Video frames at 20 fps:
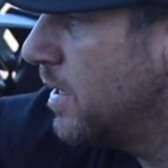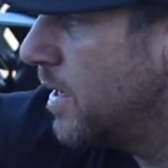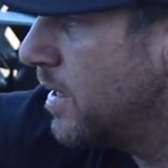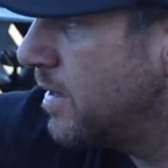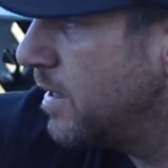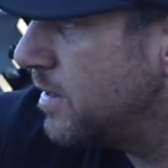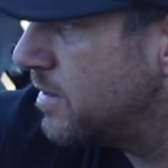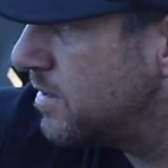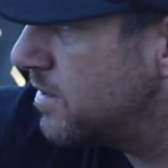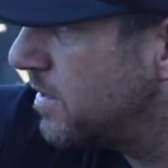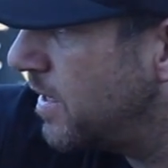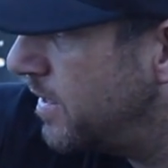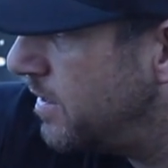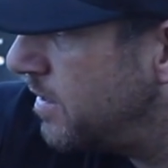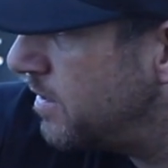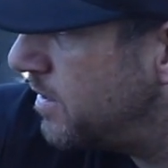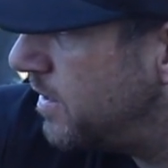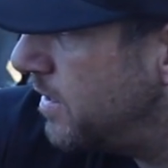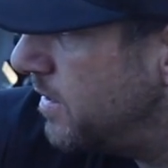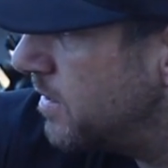and then slide
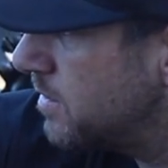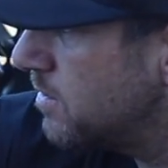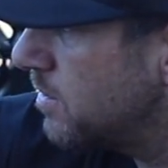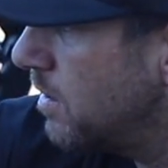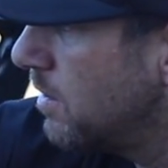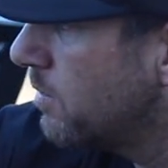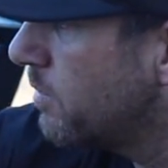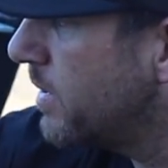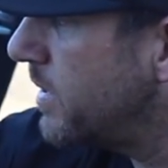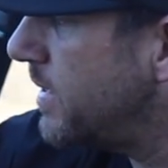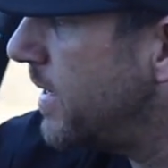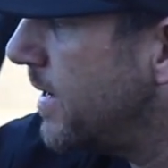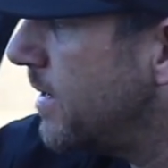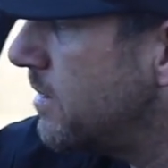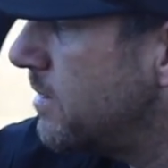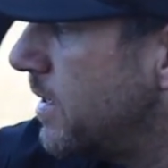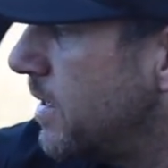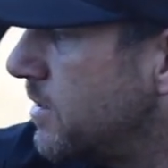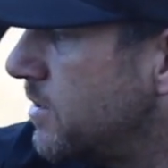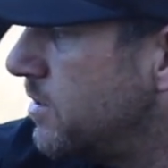the T-nuts all the way
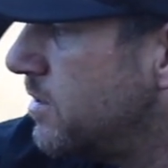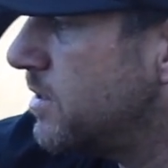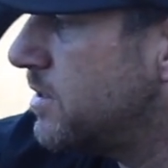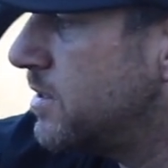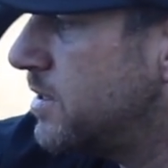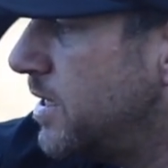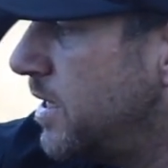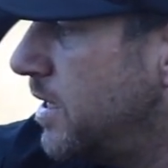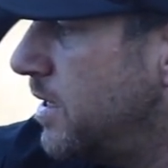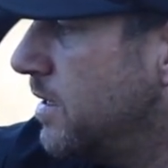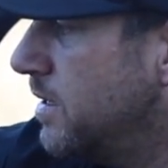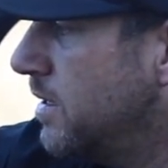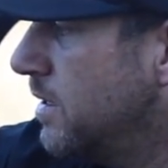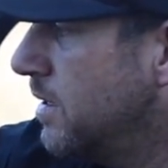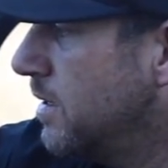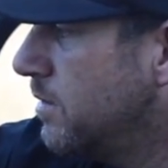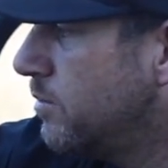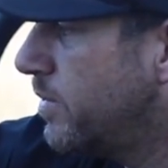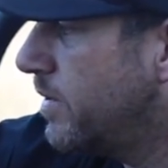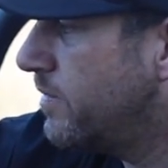down. As you can see,
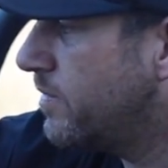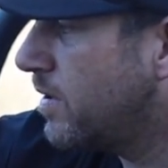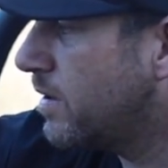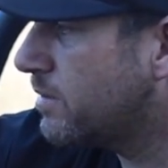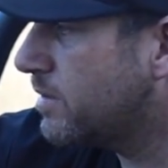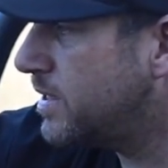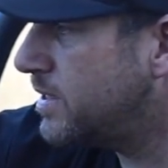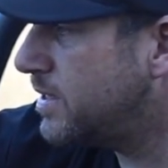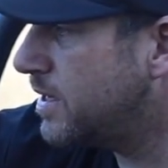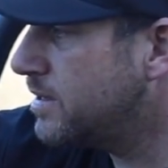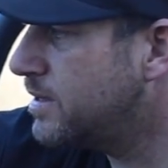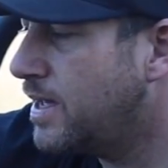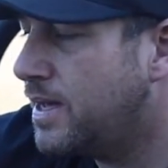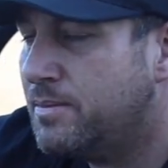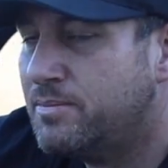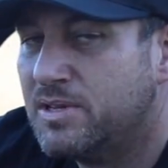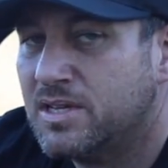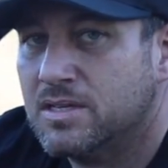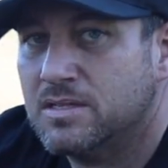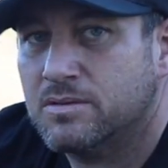we've already done
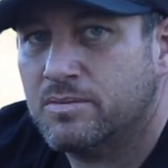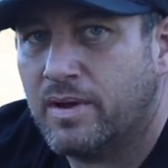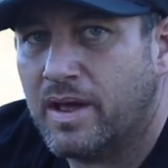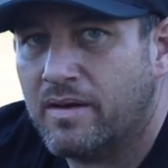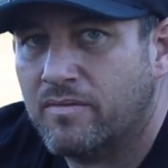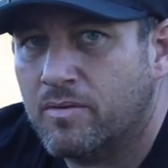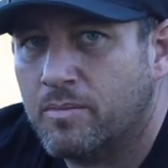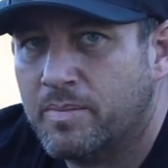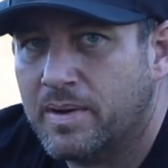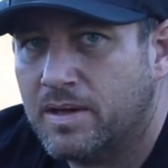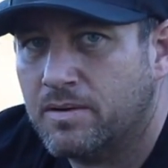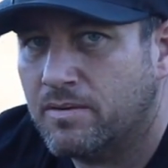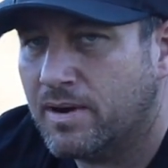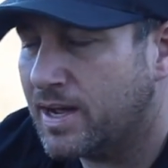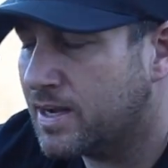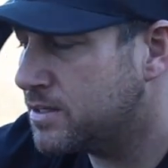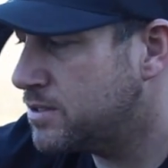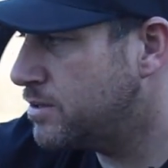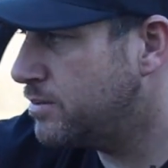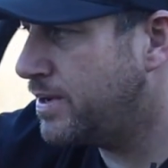that because we have our bed
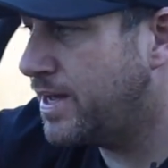rack, so